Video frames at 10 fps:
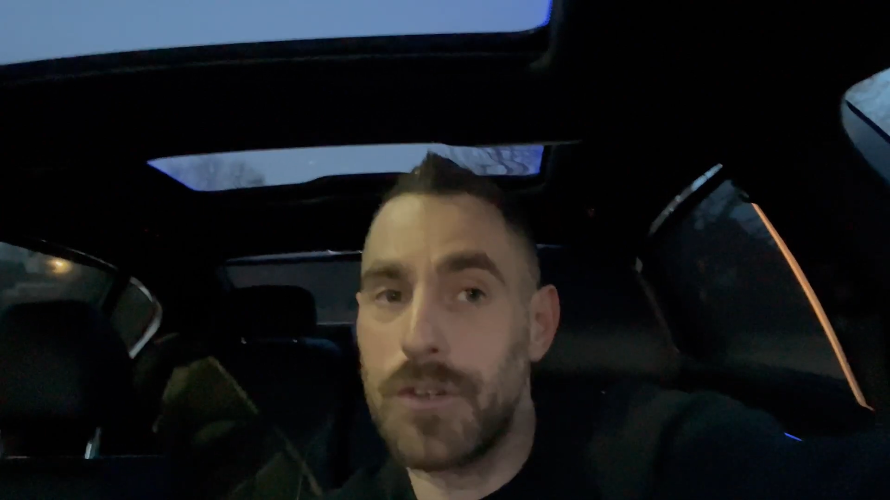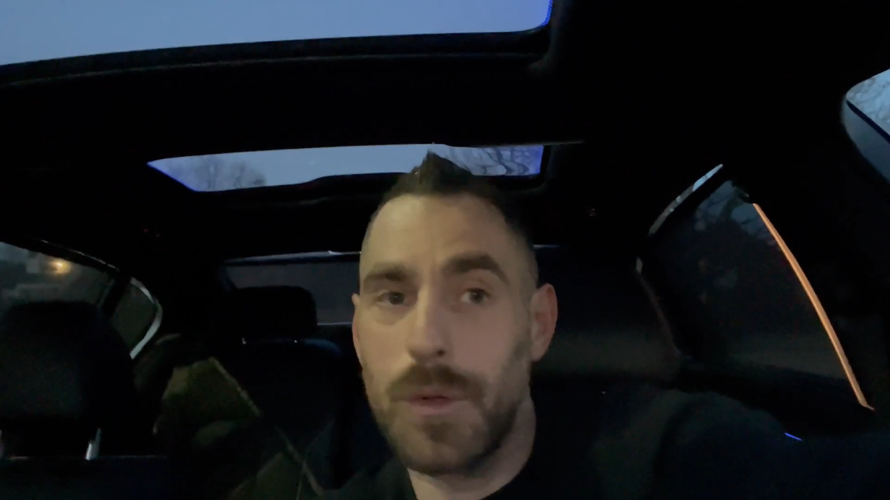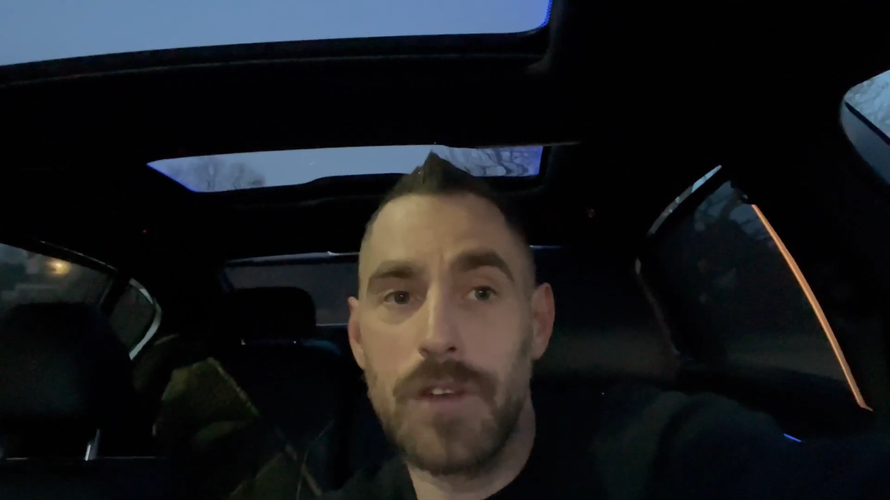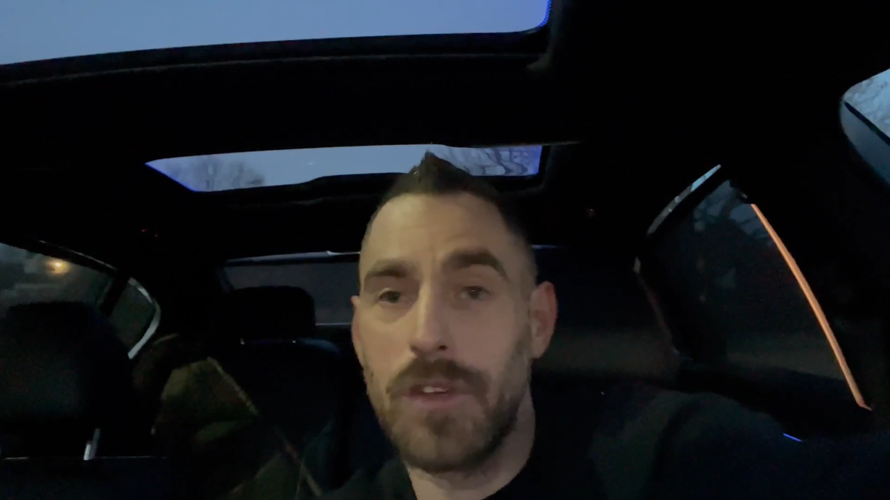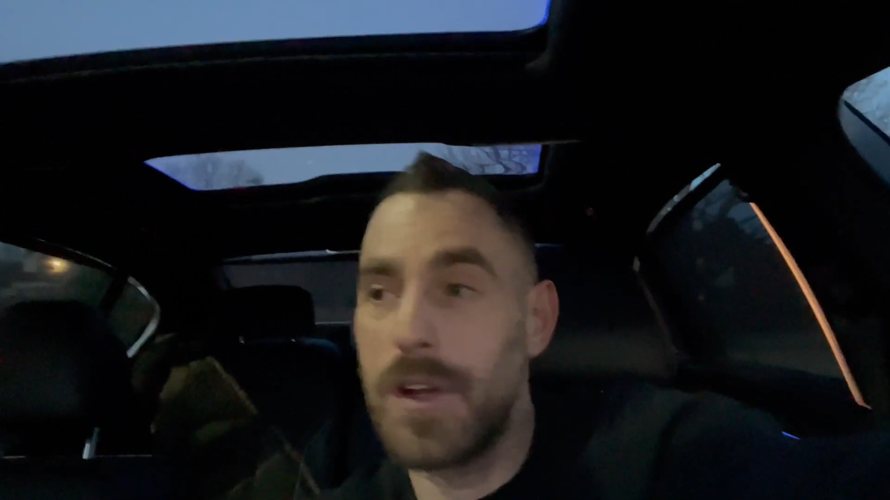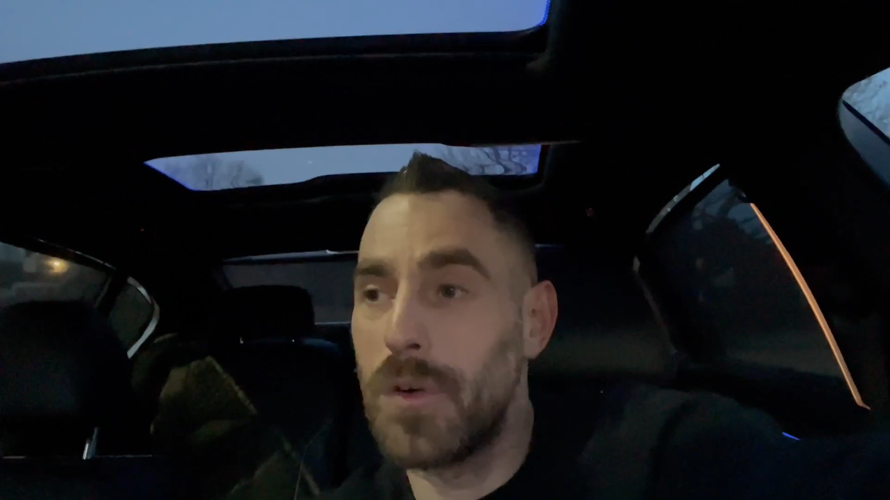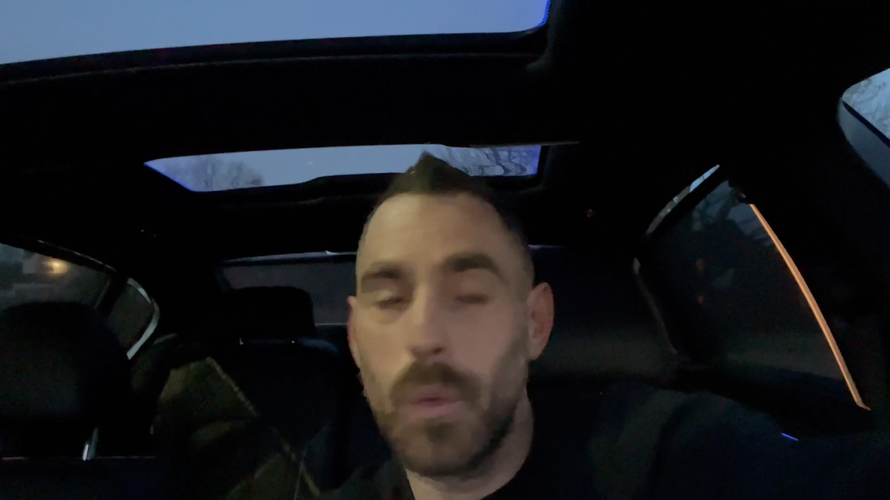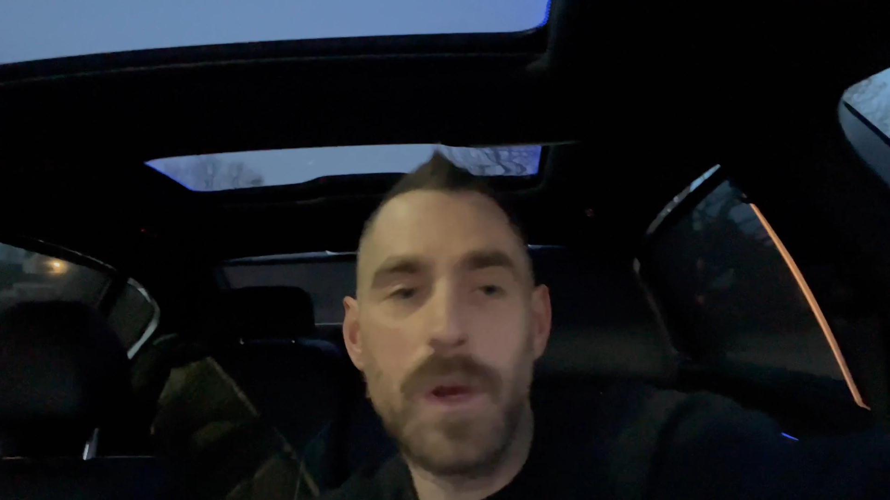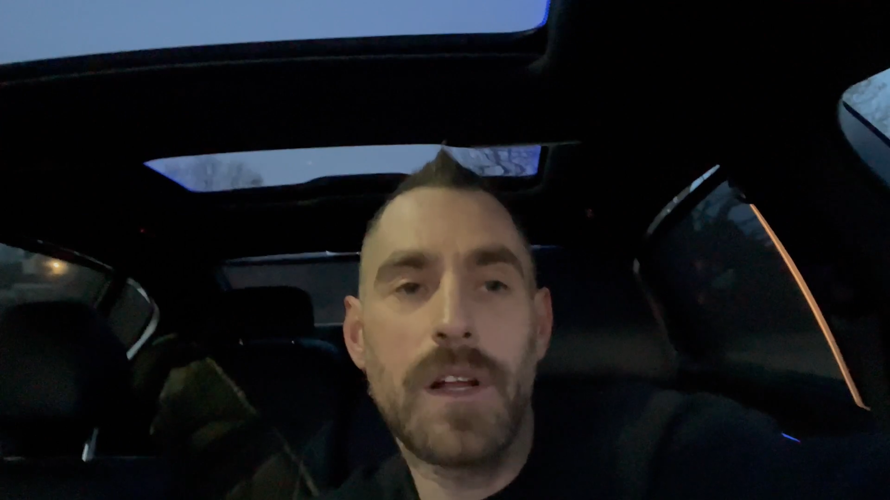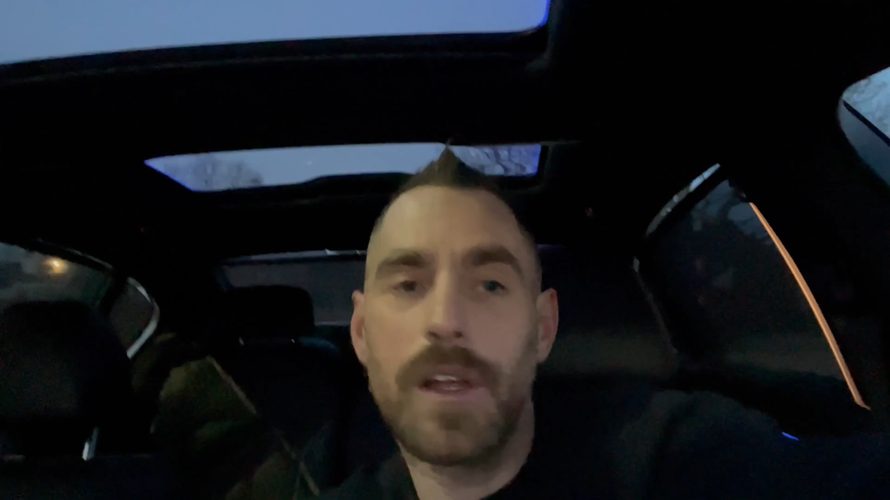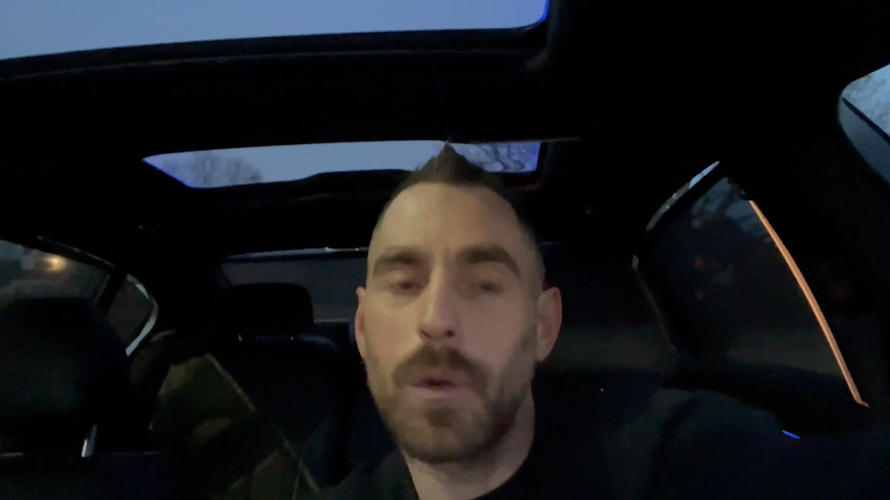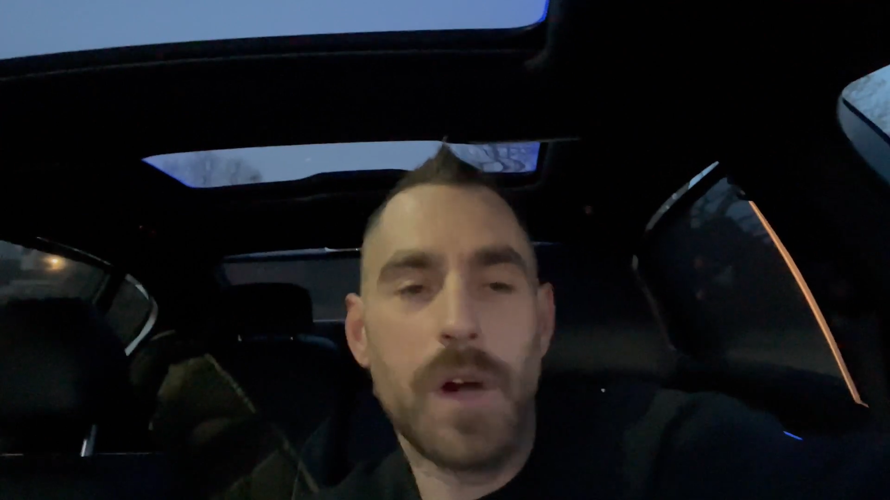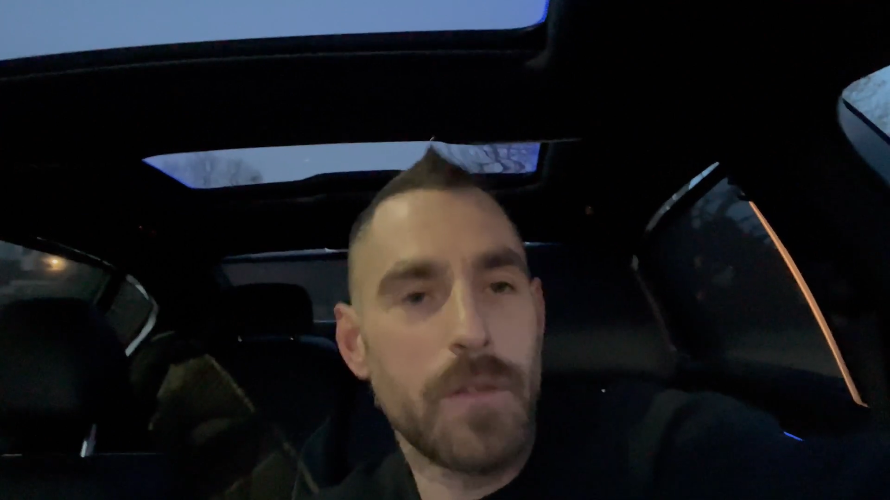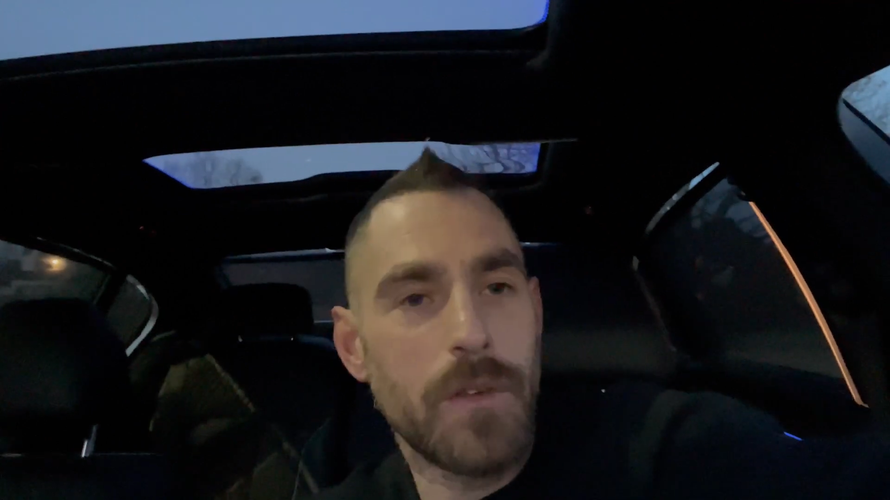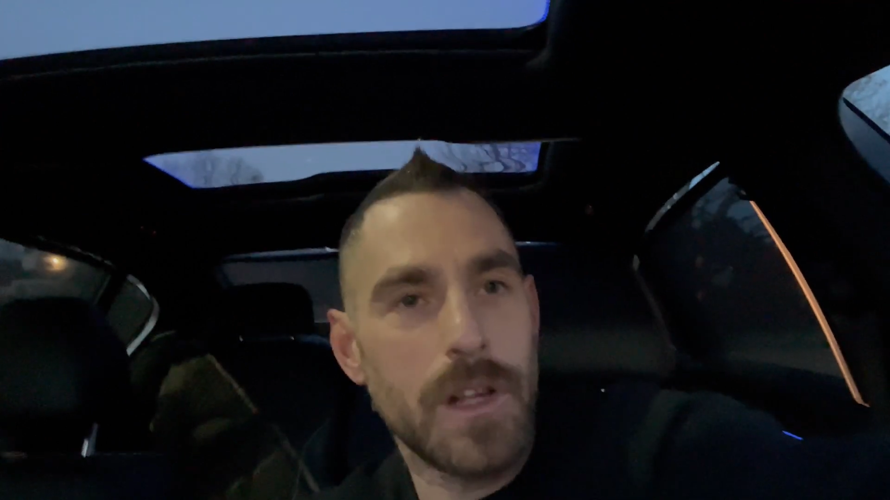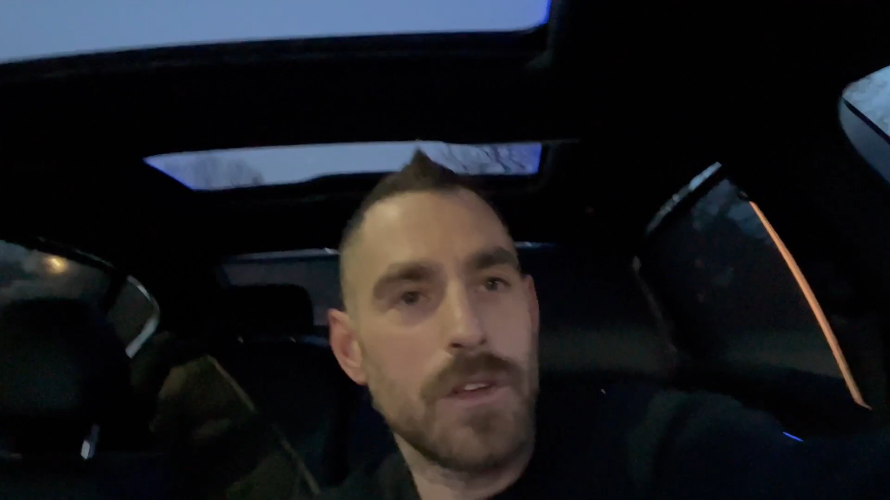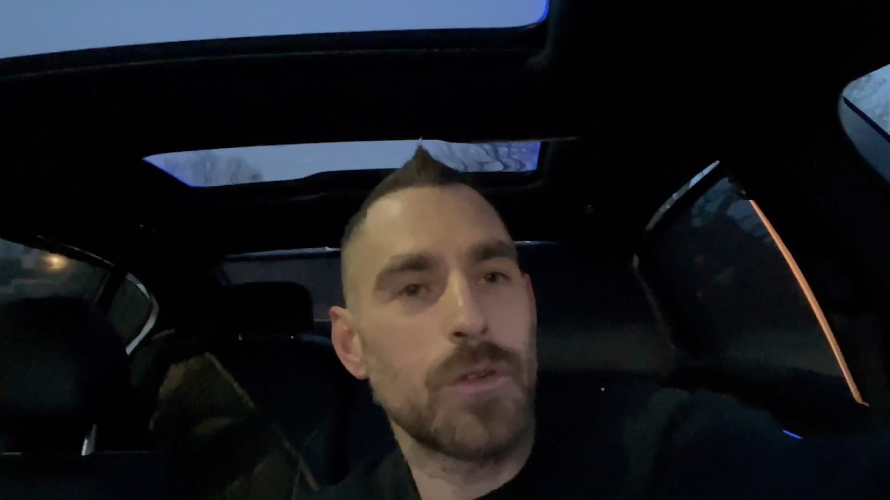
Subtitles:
2 days later, a week later, whatever it is.